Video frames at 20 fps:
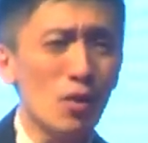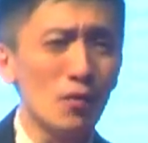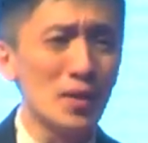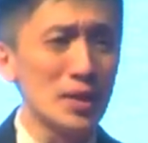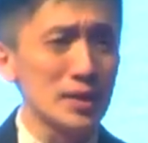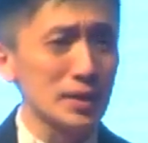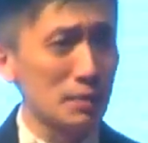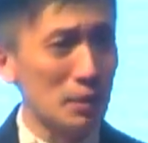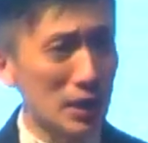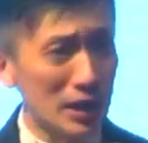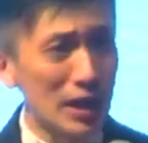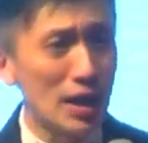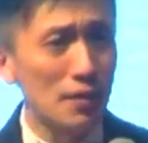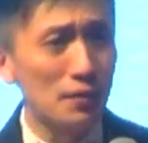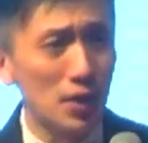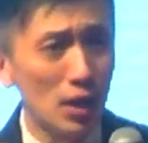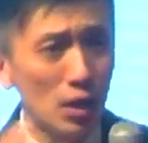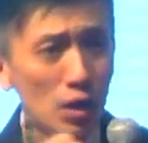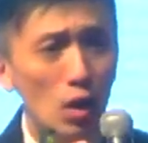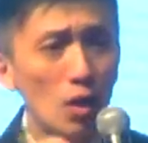of us can have
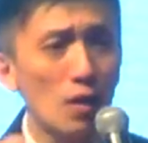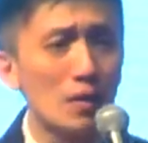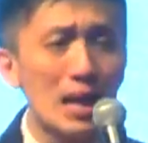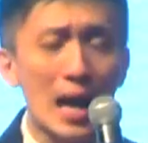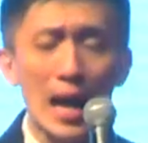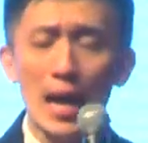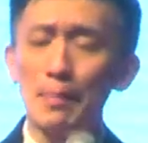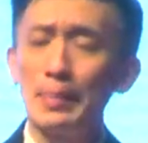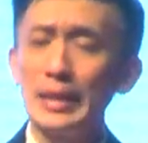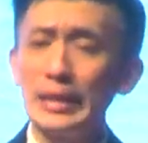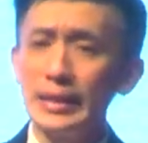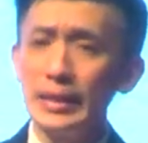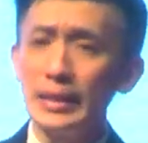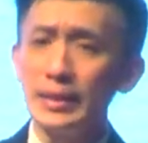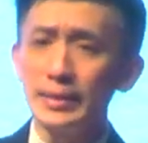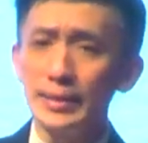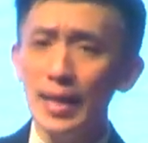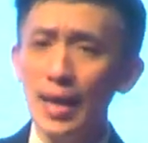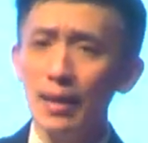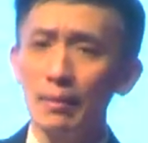a lot of
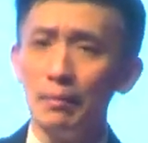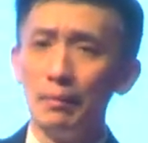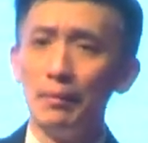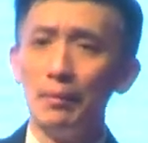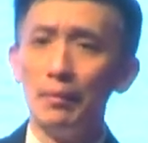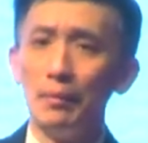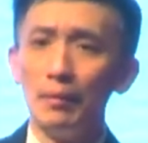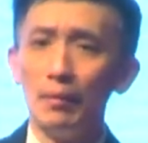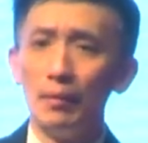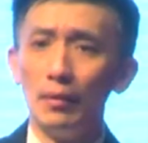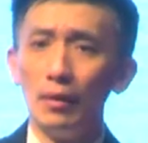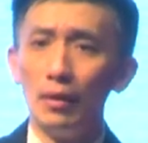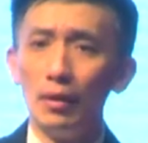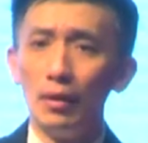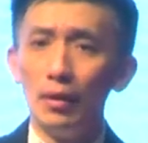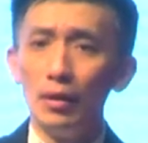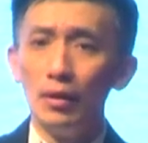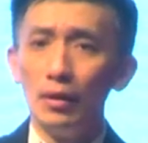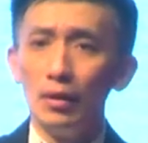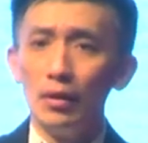liabilities time.
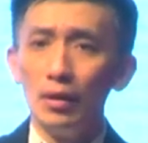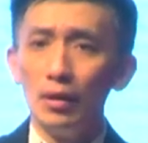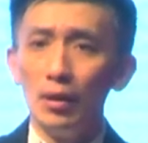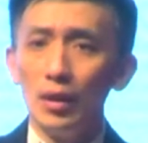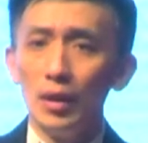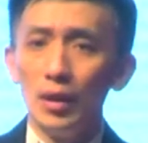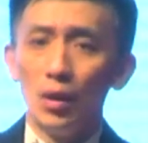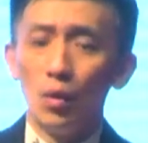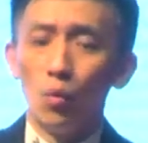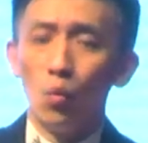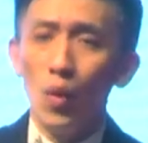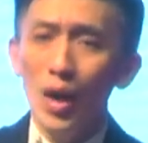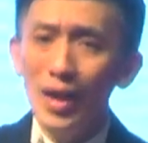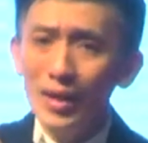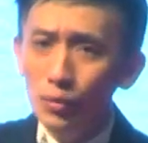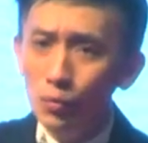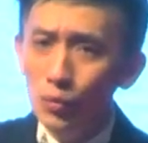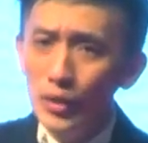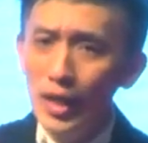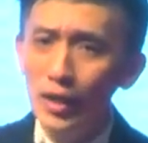
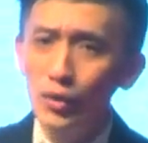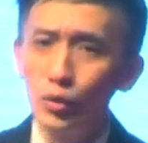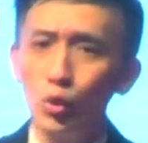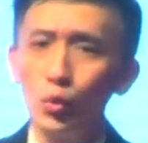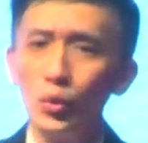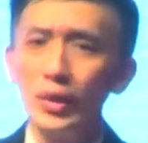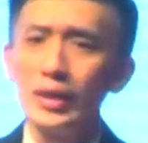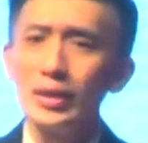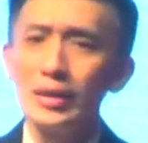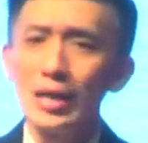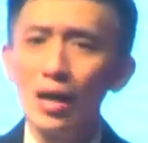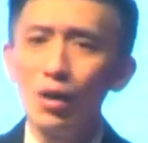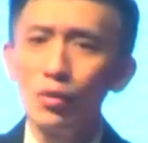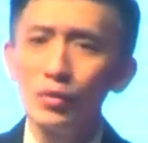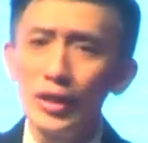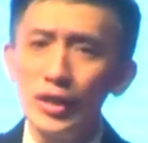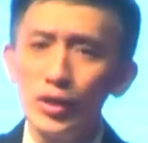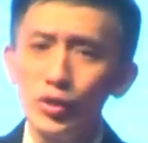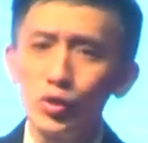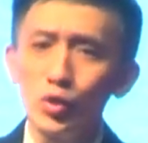What we are doing now
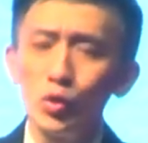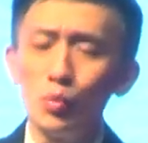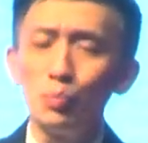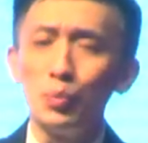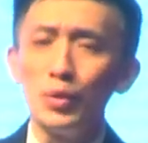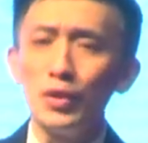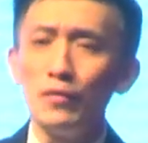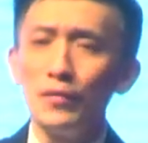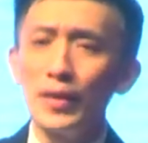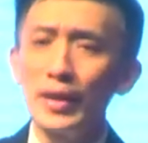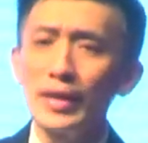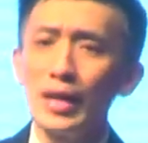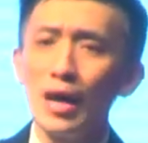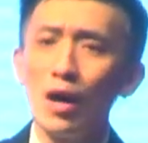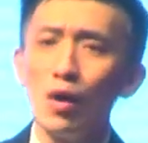is to prevent